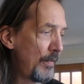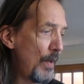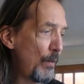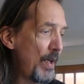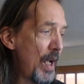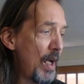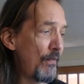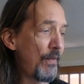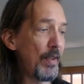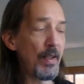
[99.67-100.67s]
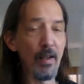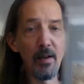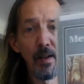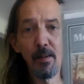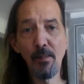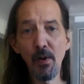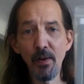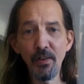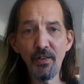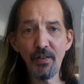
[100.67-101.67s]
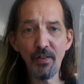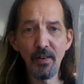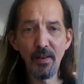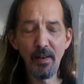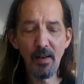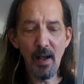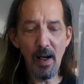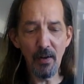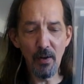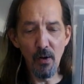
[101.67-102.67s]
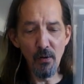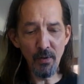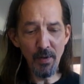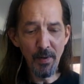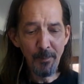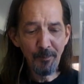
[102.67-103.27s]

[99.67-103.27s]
Then we have the Meuse Argonne.